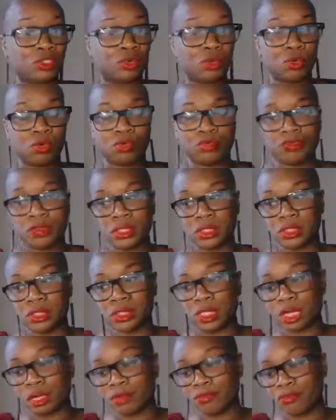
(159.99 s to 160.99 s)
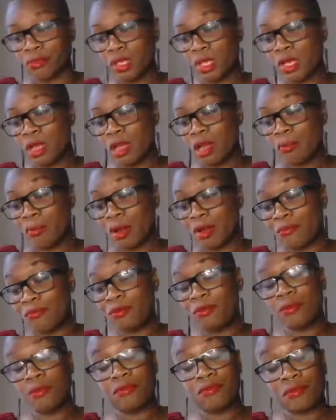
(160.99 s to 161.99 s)
all of this stuff. But
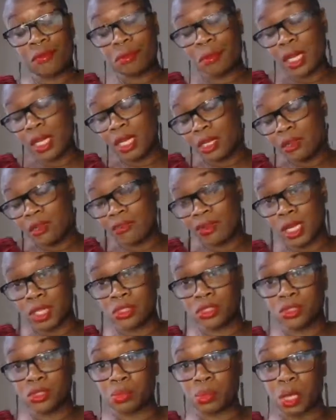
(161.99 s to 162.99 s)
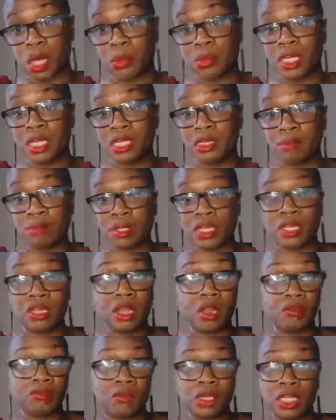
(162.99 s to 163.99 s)
for many of us as well, it can
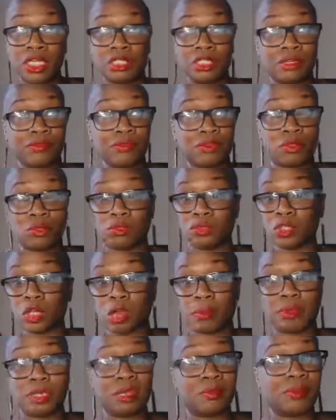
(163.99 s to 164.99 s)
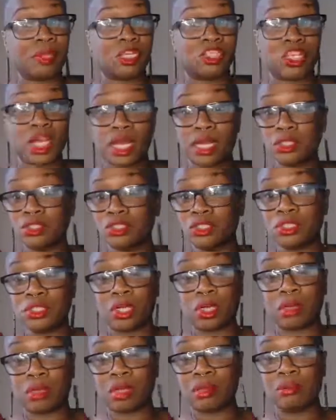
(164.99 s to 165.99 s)
be a really difficult time. It can be a challenging
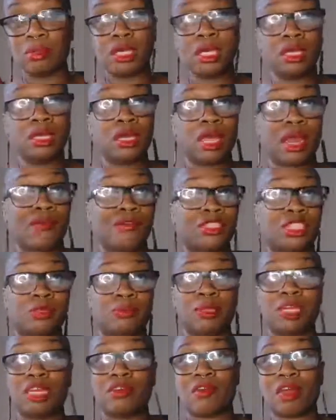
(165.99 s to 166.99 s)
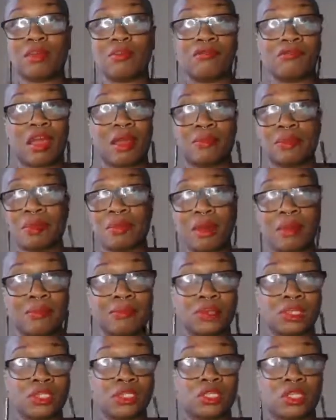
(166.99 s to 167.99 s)
time, having to be around family
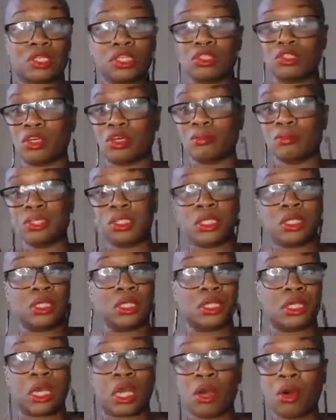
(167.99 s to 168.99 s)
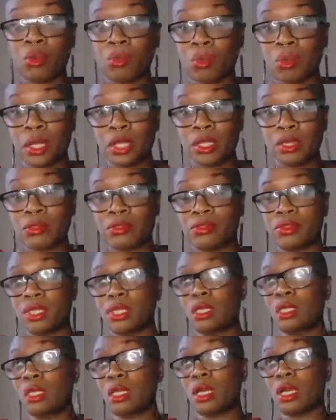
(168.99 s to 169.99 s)
members that you don't particularly get on with.
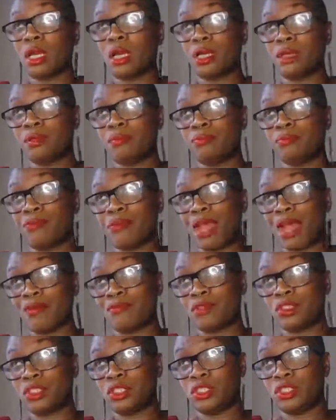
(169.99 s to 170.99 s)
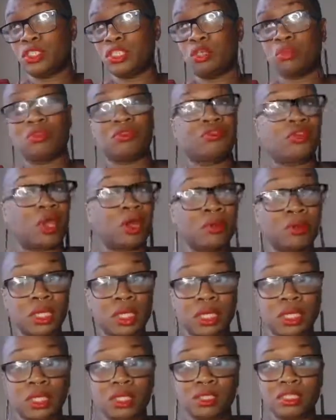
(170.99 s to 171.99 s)
Having to deal with
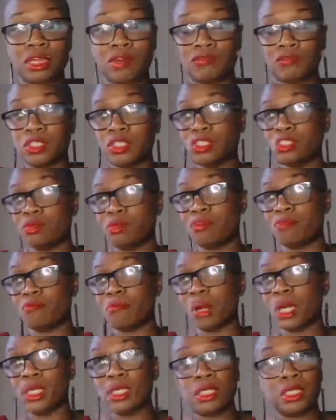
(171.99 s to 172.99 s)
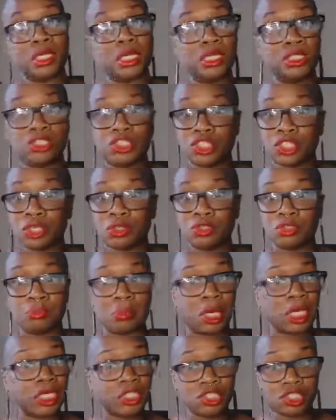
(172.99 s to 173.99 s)
loneliness, having to deal with money issues,
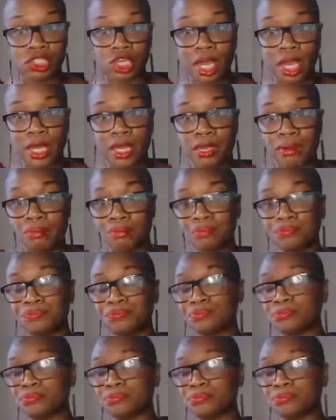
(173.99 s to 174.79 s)
money shame.